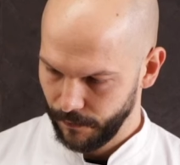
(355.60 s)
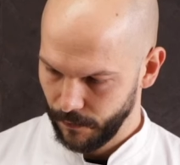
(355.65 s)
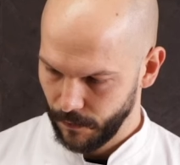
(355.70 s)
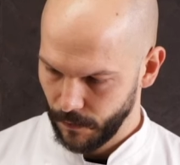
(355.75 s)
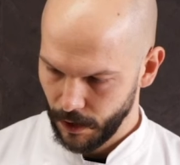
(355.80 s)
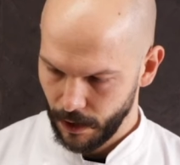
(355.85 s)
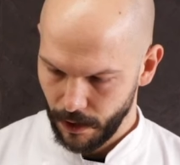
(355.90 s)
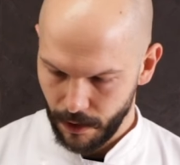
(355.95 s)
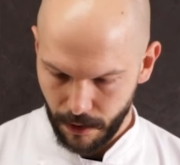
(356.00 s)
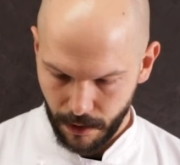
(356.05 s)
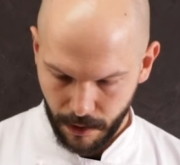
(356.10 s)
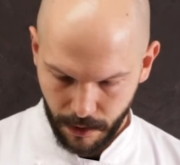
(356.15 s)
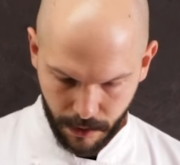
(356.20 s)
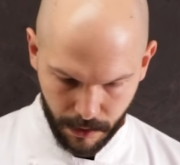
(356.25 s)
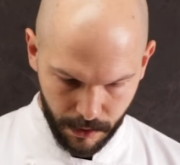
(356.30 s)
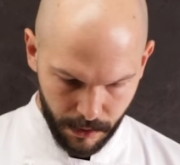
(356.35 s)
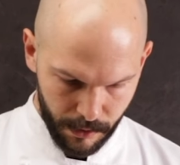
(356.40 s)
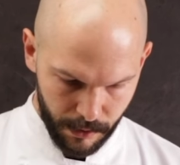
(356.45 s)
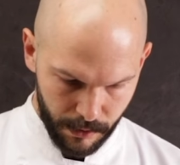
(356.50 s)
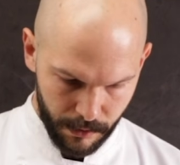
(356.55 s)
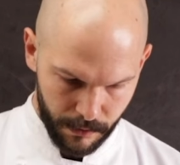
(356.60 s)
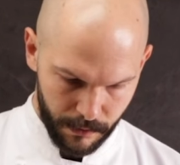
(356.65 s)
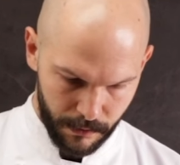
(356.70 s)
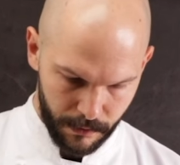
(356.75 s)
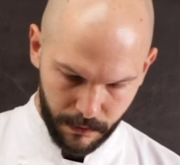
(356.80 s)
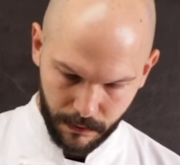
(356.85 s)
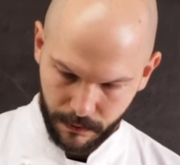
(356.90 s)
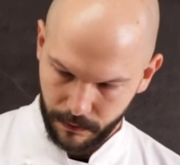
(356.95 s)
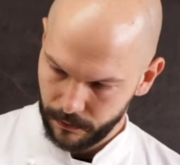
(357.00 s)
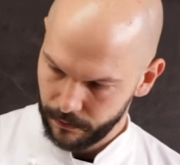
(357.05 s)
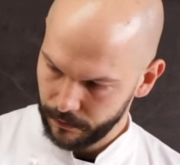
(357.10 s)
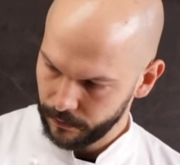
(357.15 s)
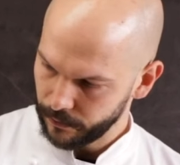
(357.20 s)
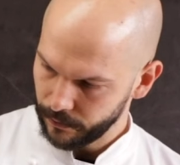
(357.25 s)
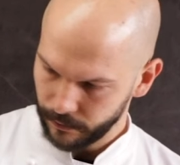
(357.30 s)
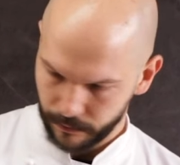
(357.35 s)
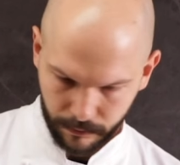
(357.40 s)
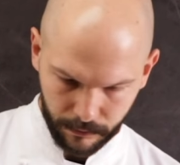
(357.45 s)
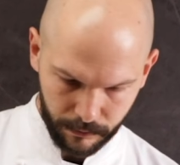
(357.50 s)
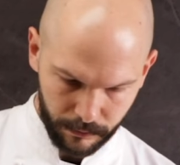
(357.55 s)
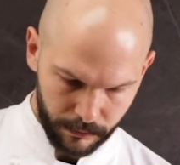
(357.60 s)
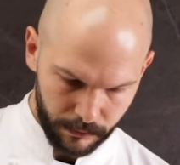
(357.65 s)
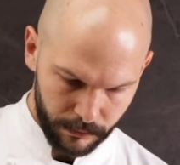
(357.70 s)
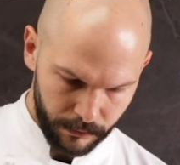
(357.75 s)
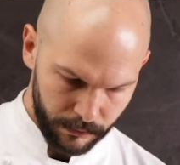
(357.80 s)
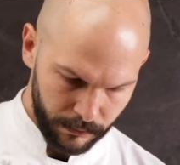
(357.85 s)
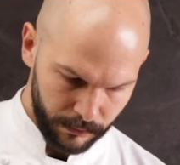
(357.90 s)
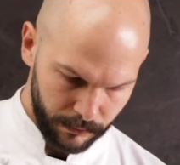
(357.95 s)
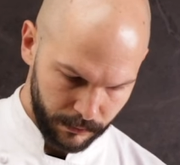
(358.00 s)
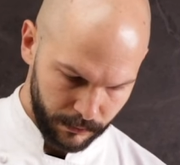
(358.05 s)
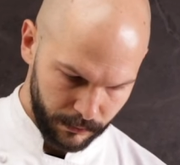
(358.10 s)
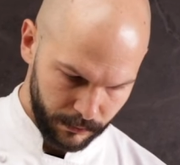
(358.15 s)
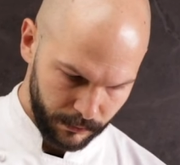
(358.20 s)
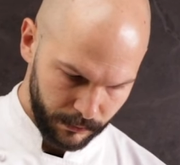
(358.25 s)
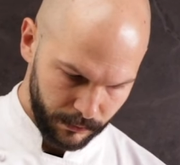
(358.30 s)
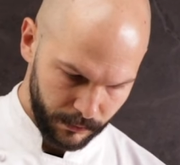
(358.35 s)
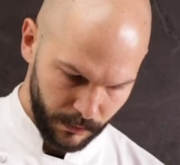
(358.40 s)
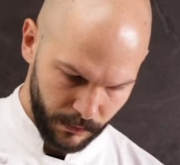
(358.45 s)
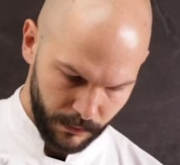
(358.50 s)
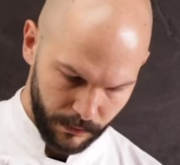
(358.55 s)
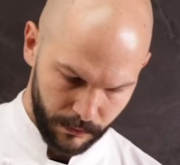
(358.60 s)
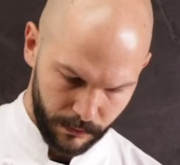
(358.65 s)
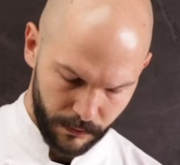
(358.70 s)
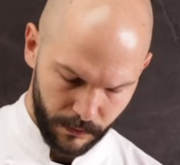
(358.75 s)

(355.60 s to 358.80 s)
(silence)